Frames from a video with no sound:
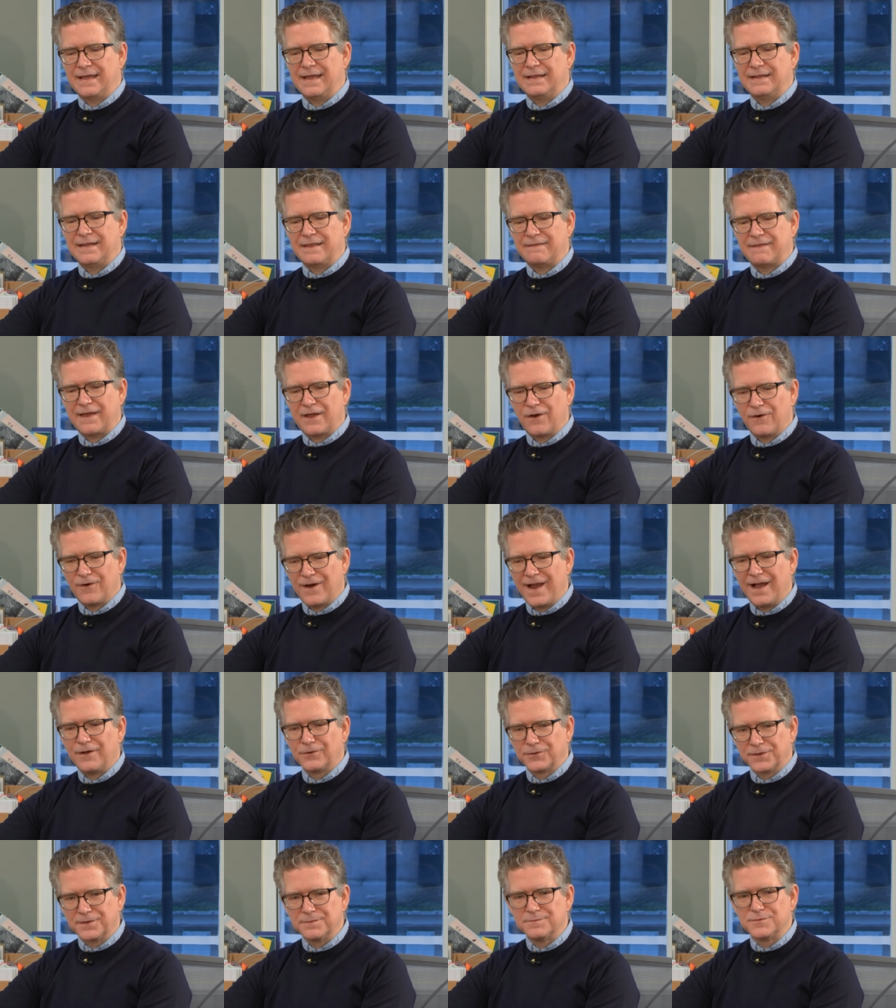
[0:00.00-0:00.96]
and they are
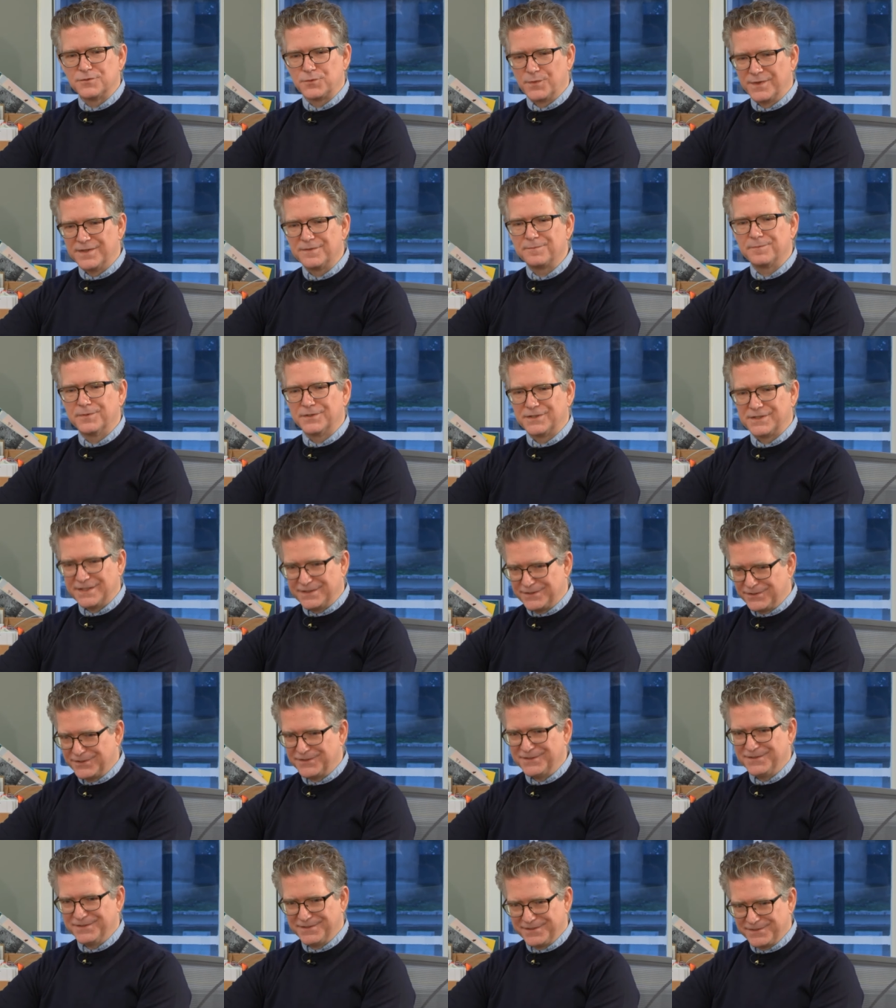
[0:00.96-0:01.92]
algorithms with
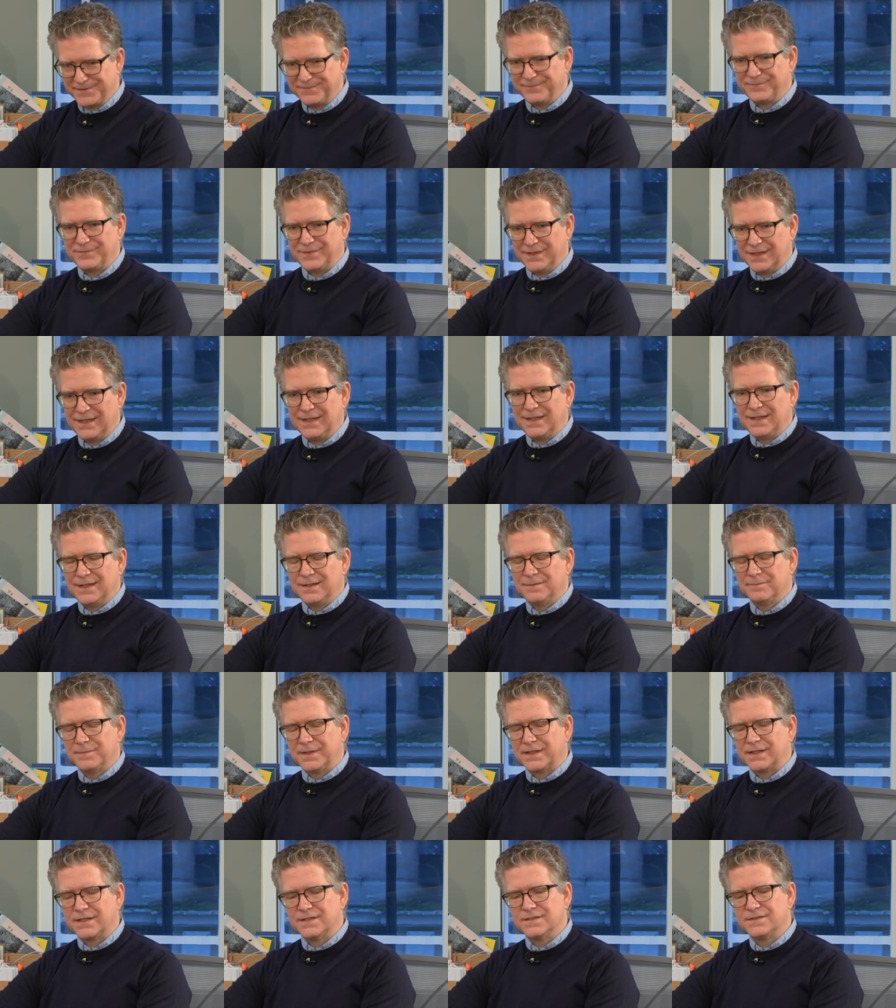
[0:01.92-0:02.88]
pretensions,
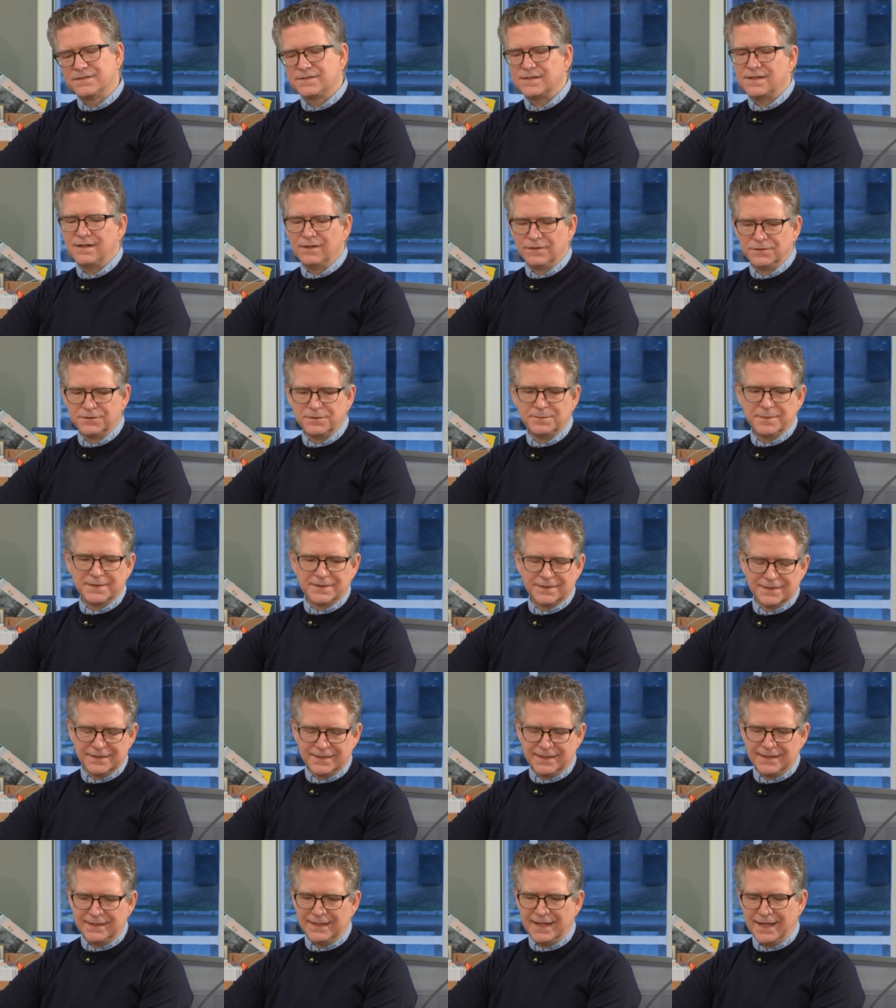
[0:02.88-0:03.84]
because
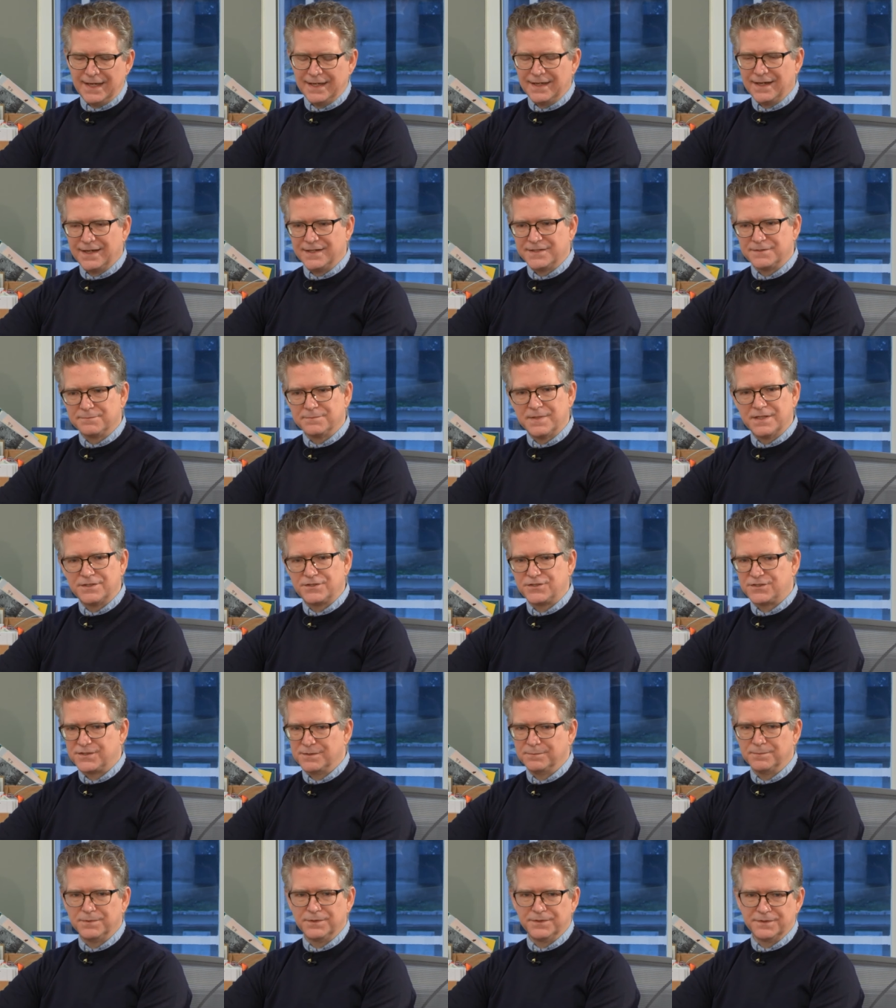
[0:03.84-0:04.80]
ultimately AI is
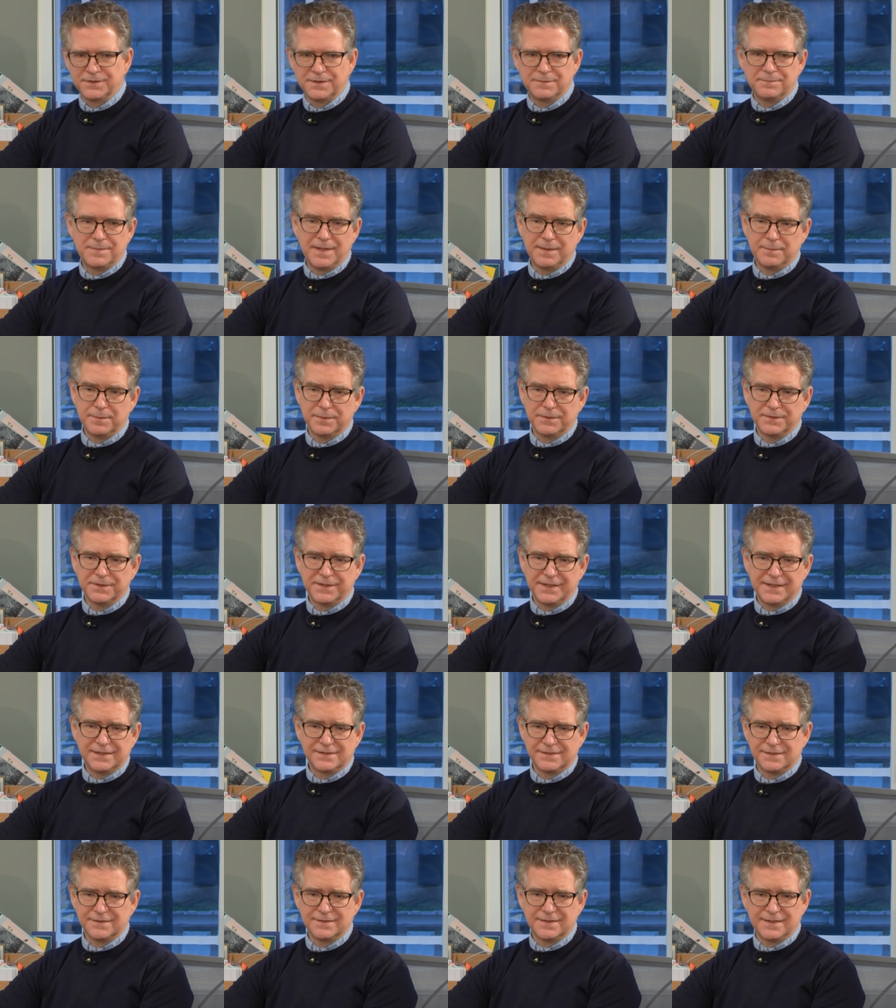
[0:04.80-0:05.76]
much simpler than people
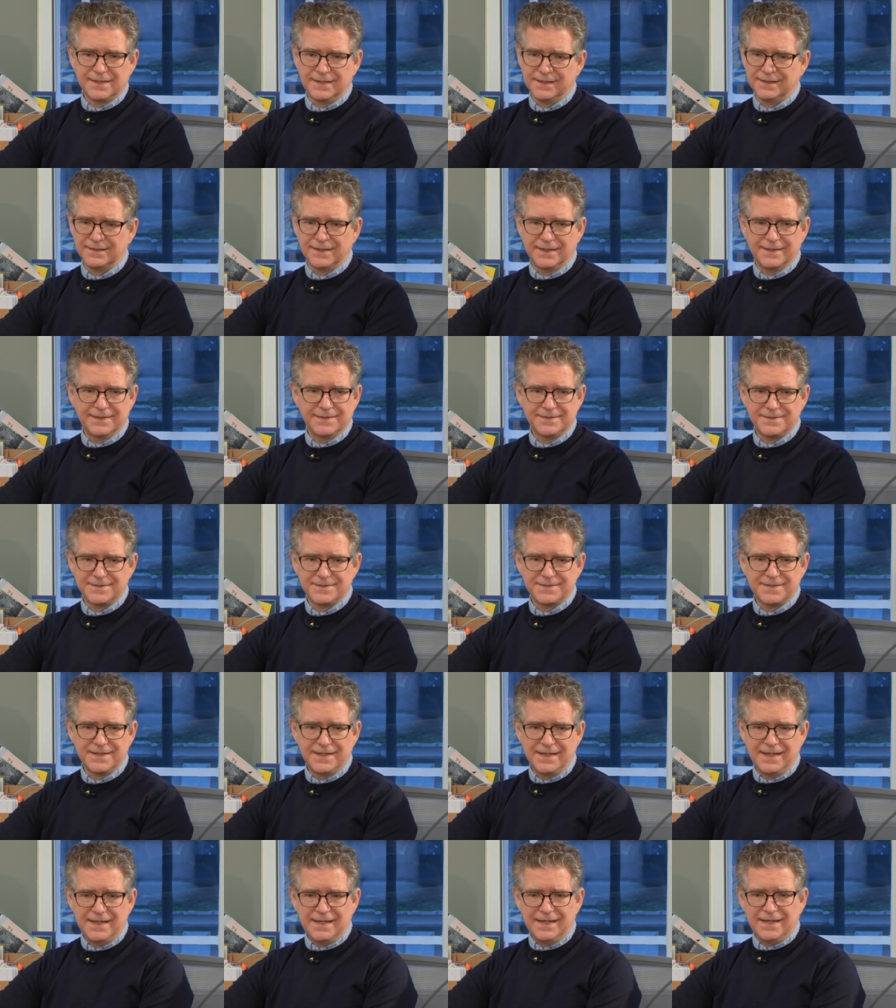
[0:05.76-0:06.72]
think it
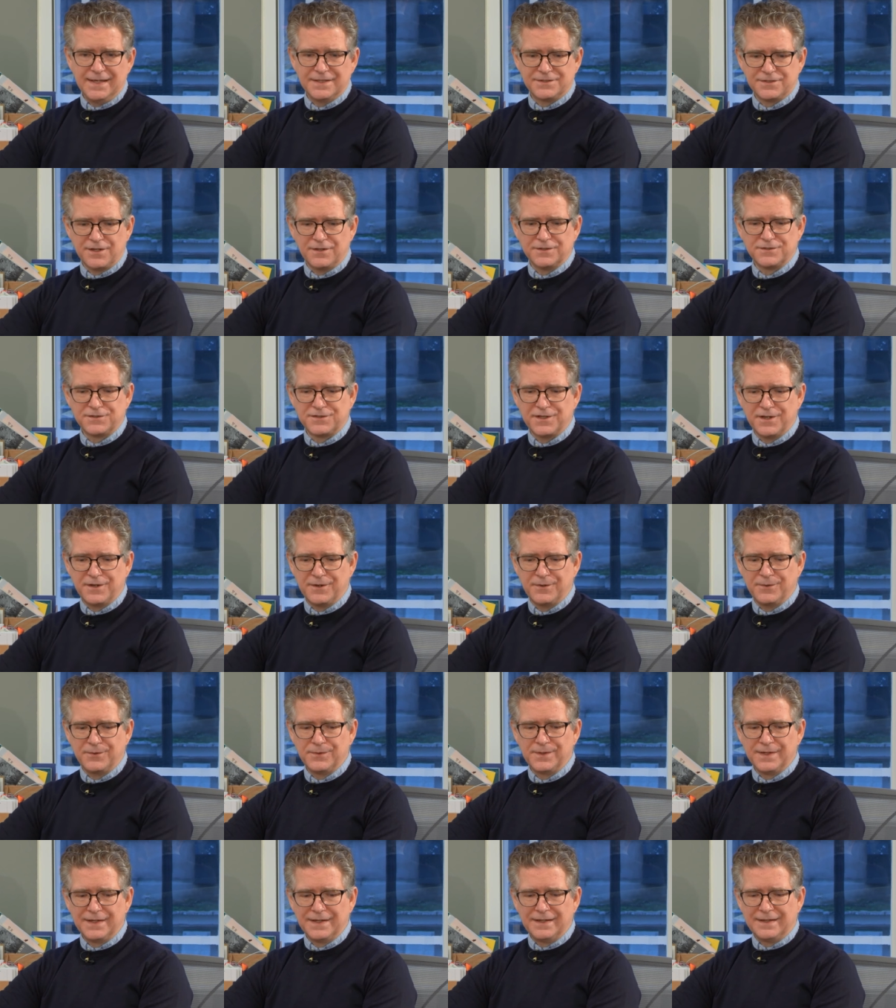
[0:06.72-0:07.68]
is. It's
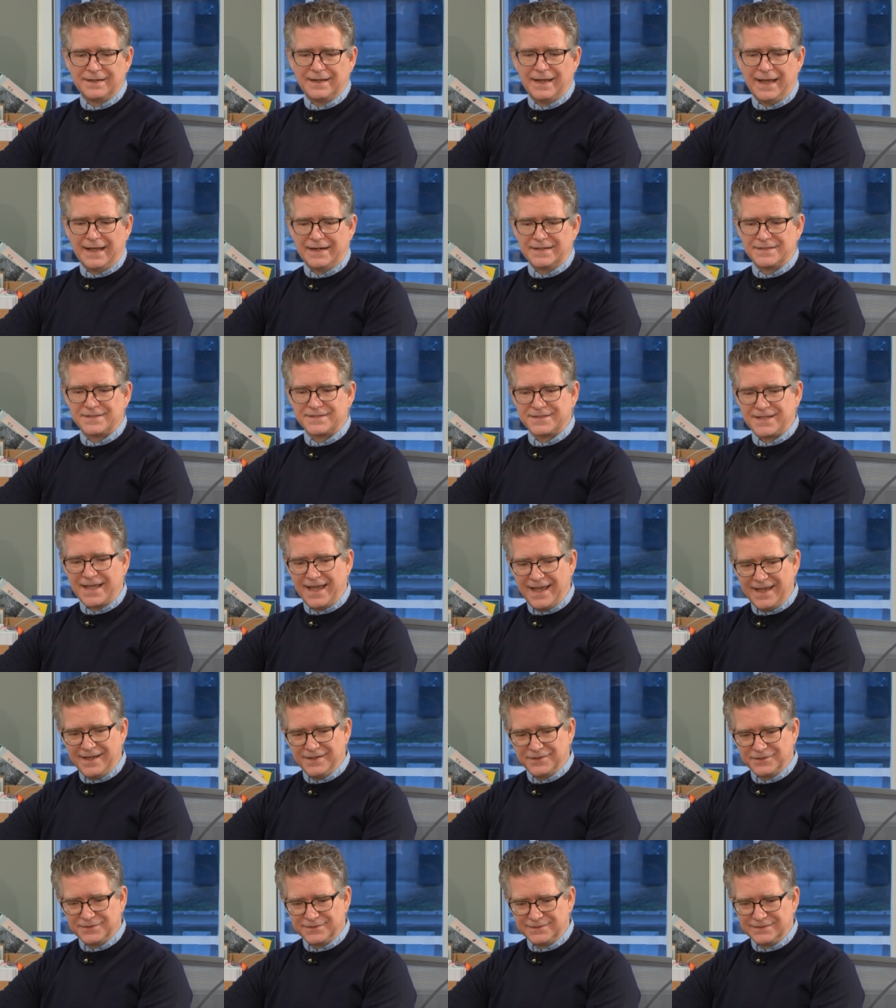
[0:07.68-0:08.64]
also at a
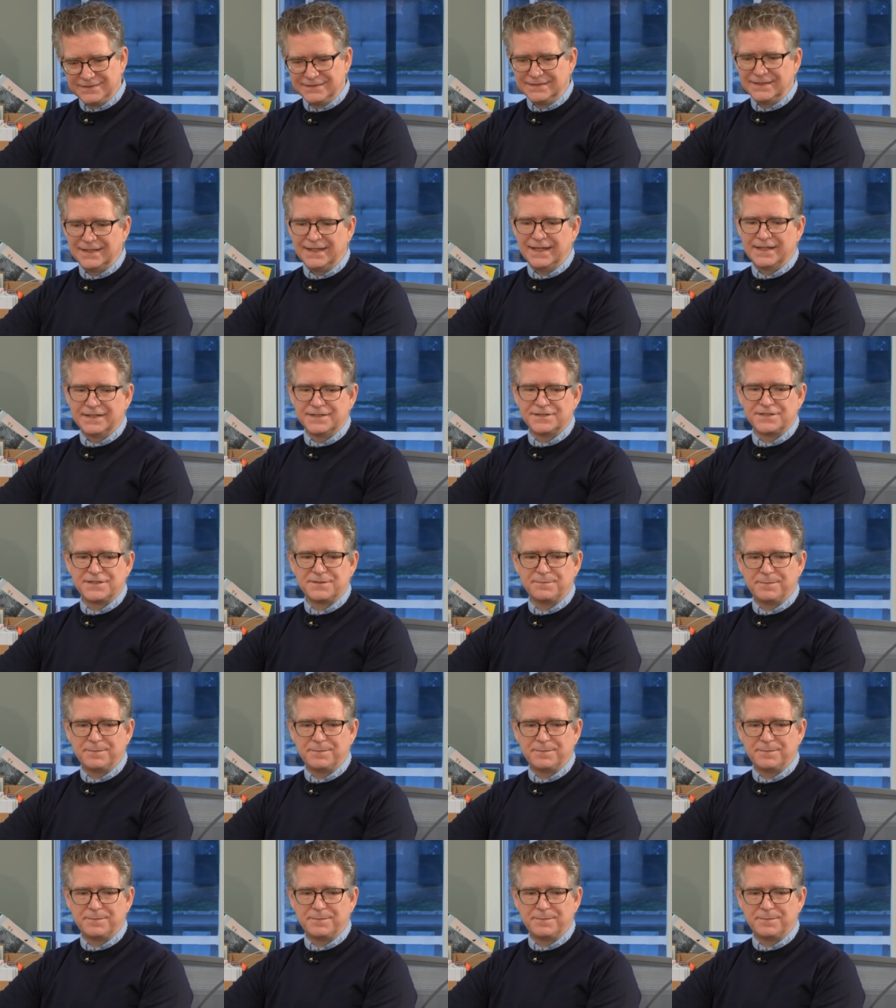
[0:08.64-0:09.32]
scale and a